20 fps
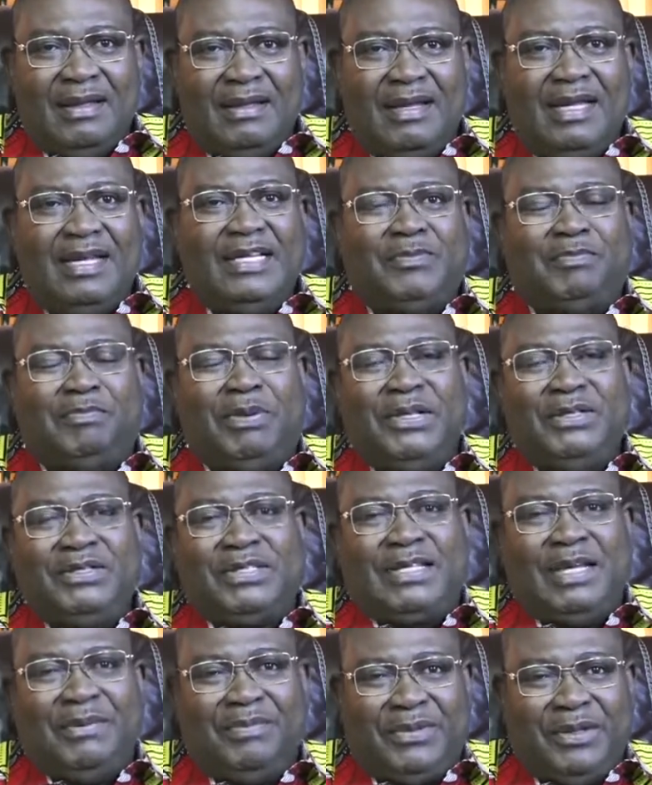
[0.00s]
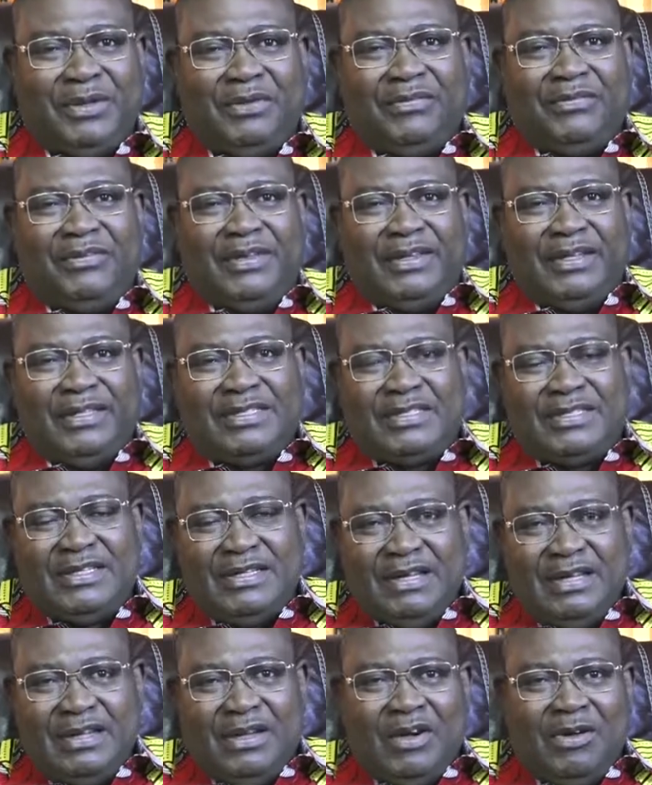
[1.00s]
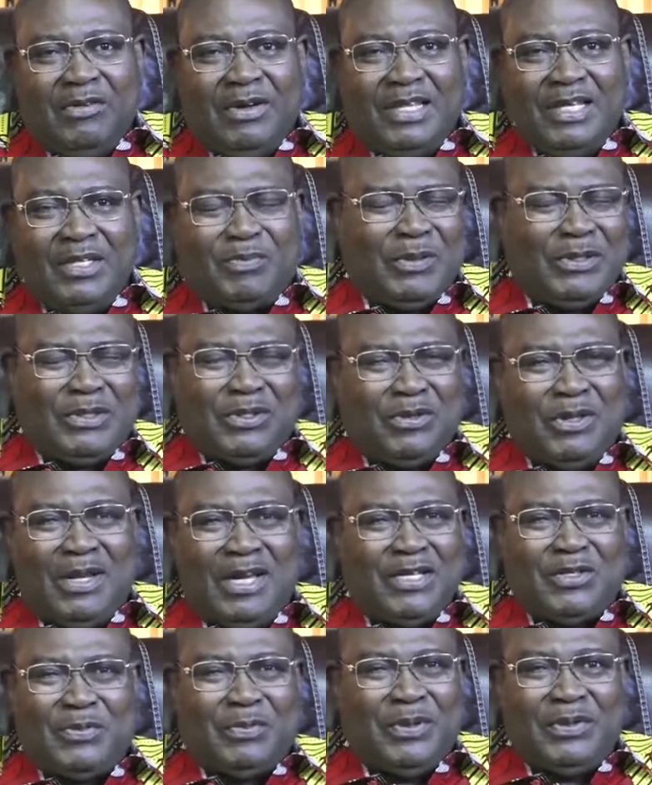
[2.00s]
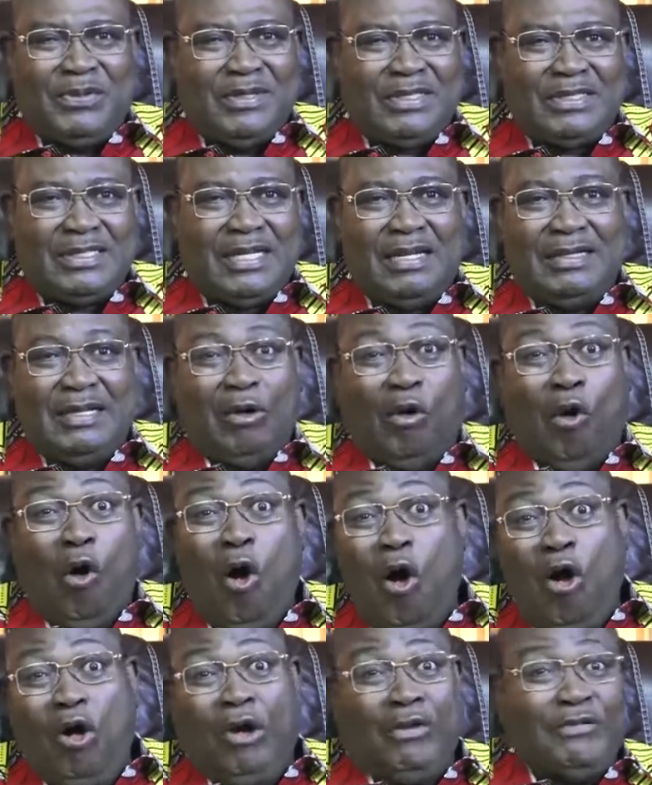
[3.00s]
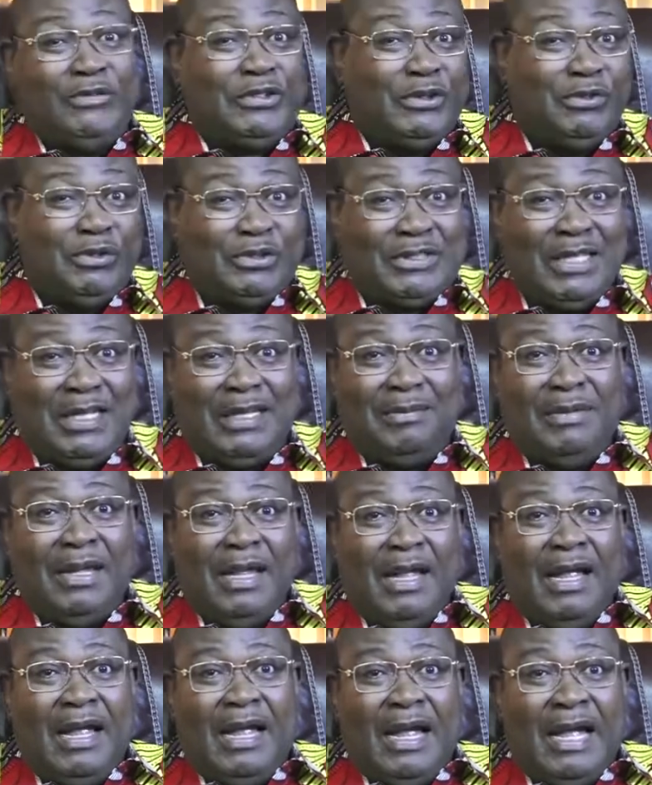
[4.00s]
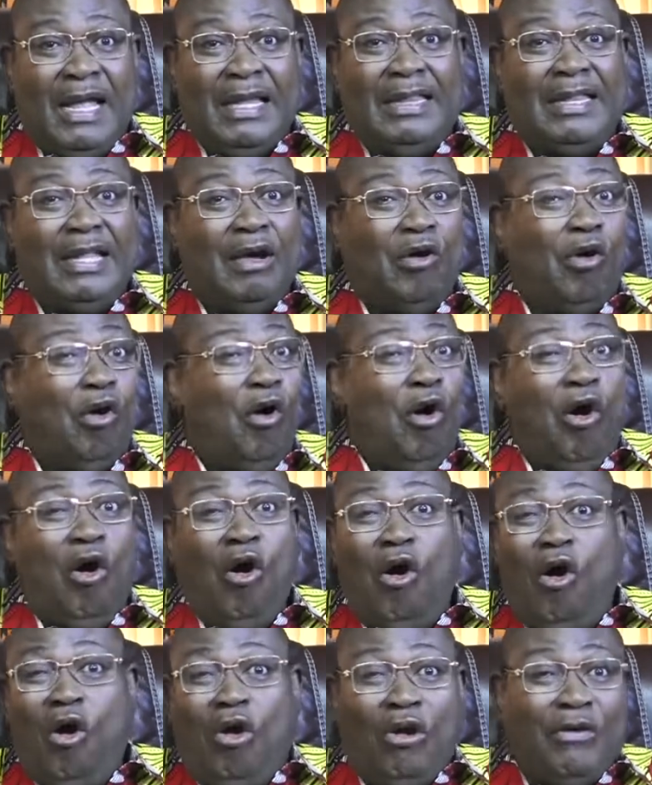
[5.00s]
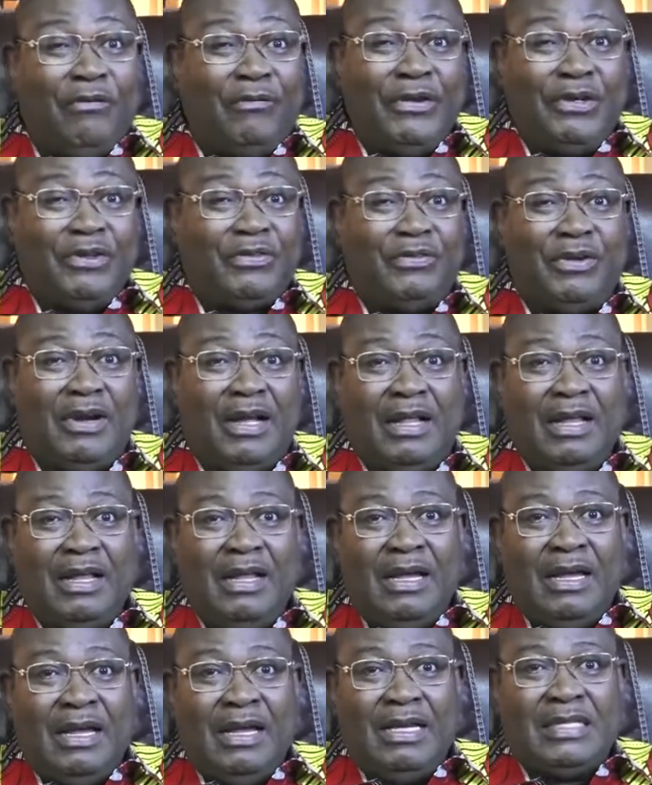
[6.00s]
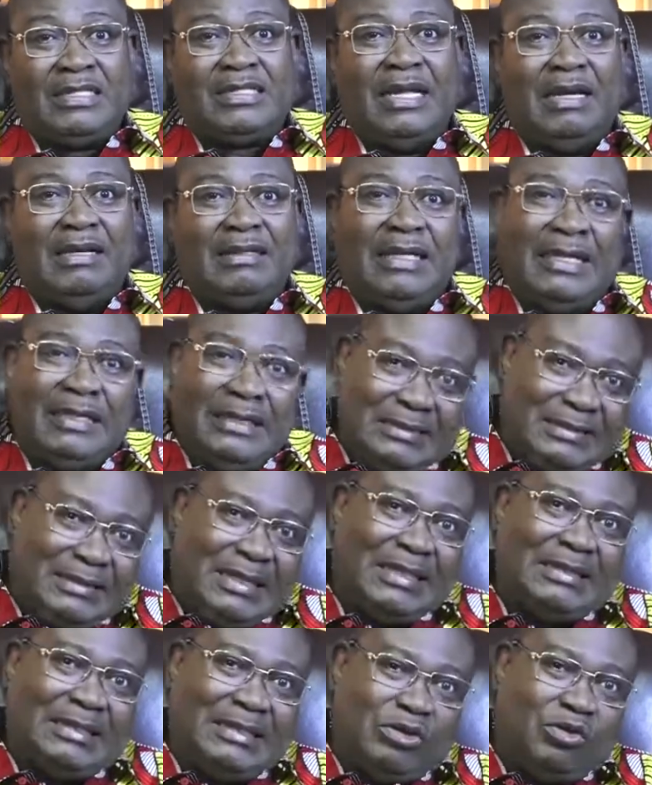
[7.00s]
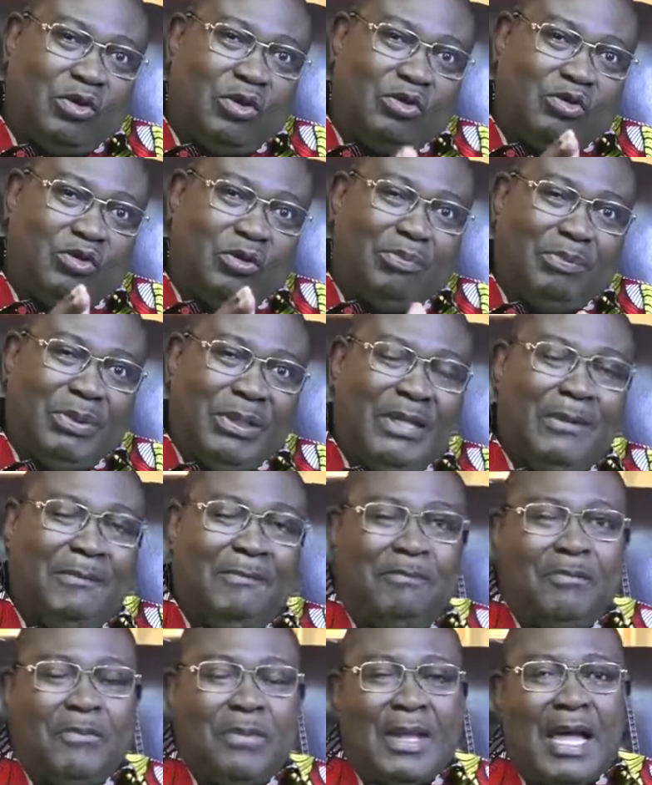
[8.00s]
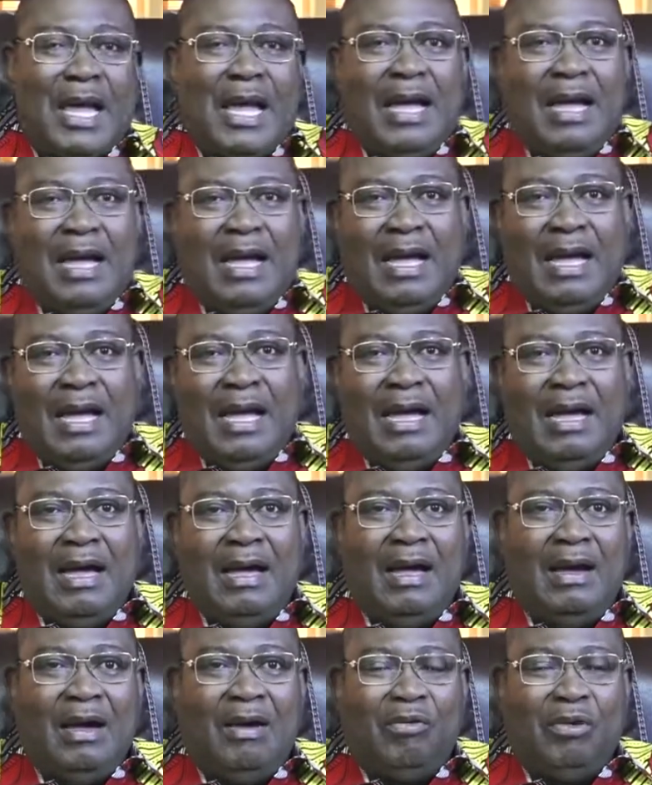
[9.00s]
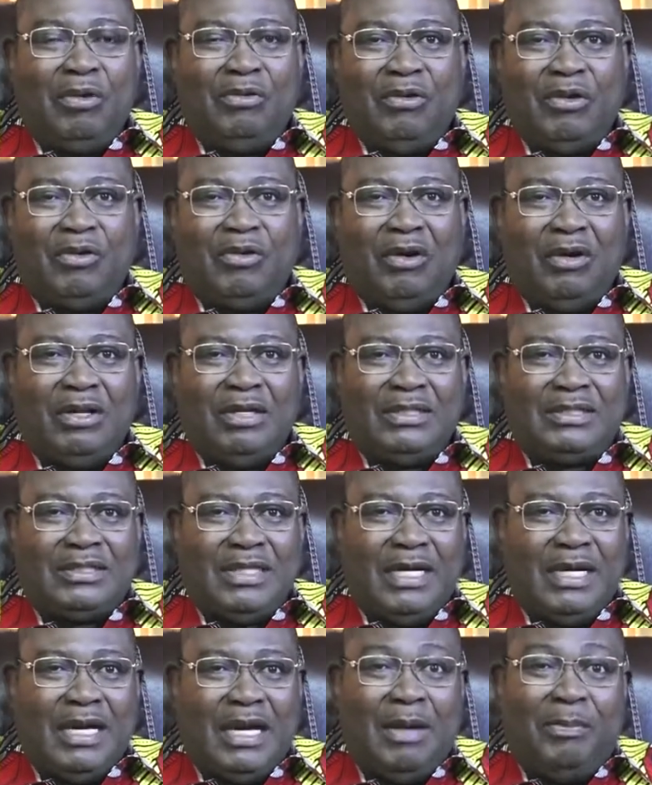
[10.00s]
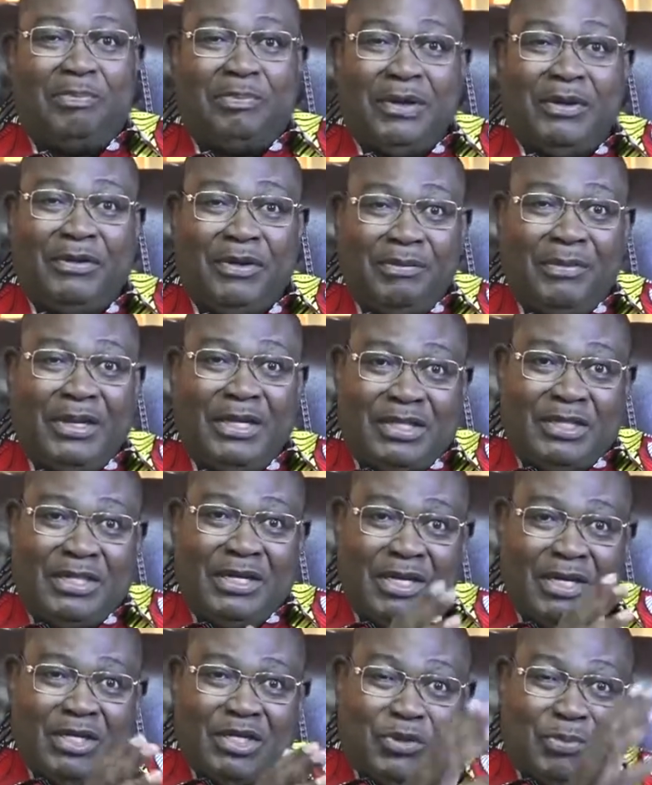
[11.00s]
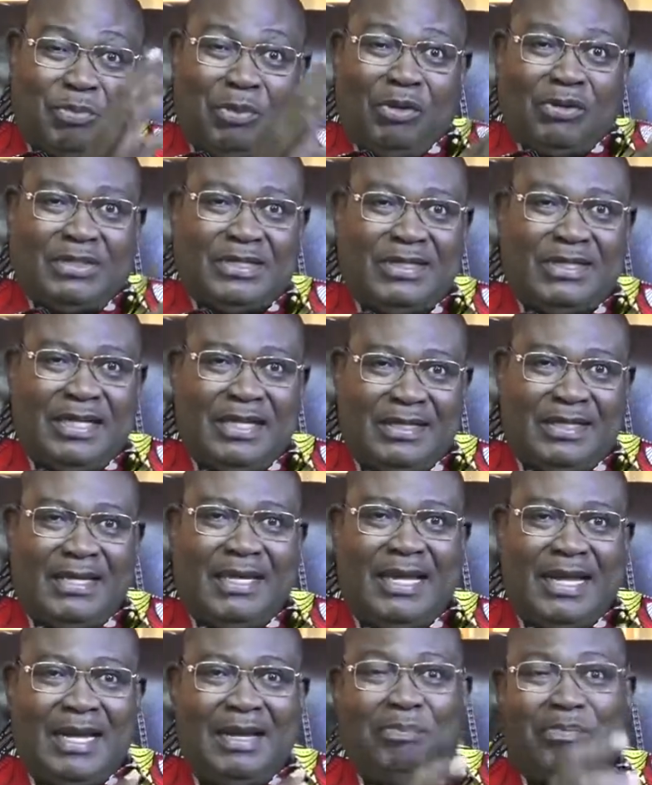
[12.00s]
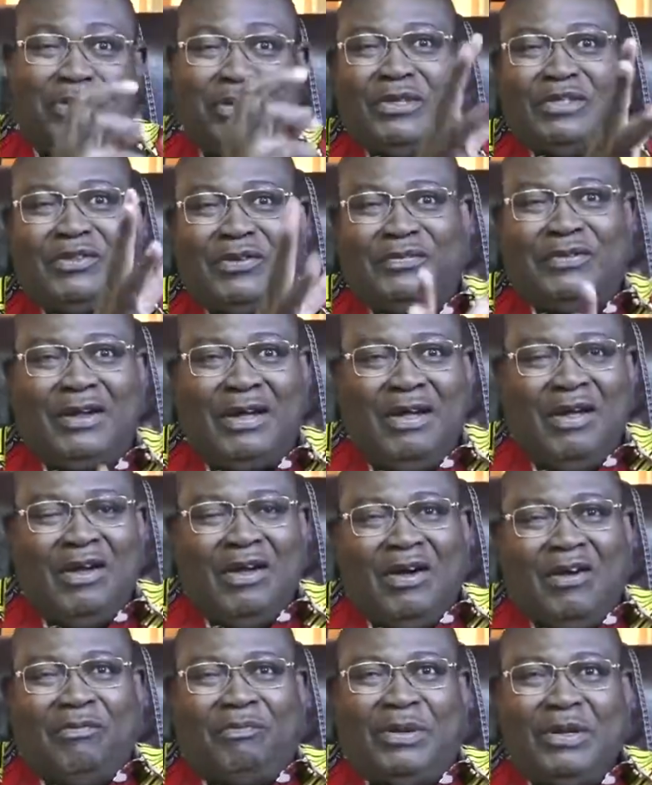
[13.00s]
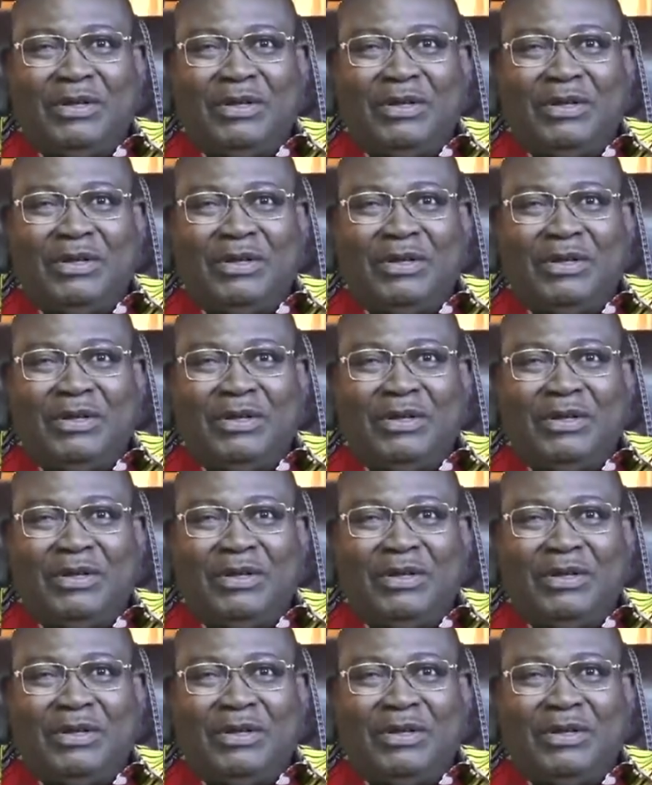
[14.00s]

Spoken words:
Let us build something over this. Well, this particular experience, now the whole of Jerusalem and the whole of Israel is now, that is going to be, what do we call it, our pilgrimage spot, the end point of